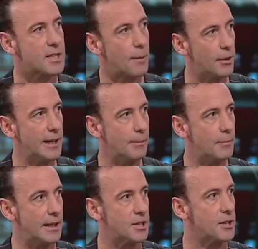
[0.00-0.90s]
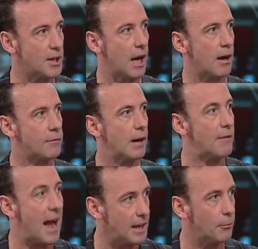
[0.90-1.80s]
a separate earpiece and to clarify
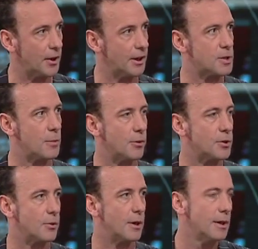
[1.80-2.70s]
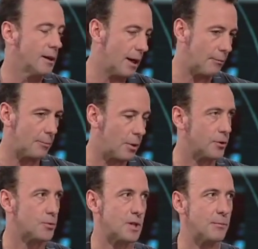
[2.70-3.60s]
if anybody had spoken to her, and my
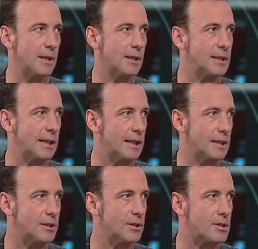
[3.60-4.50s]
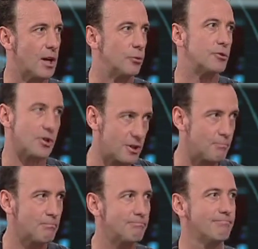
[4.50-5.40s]
post was immediately deleted. So just to
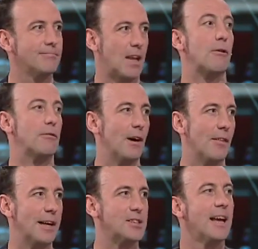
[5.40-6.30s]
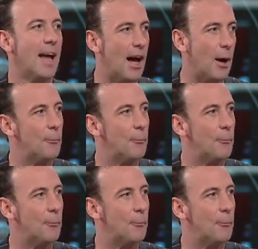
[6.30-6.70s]
clarify that. Well, tell us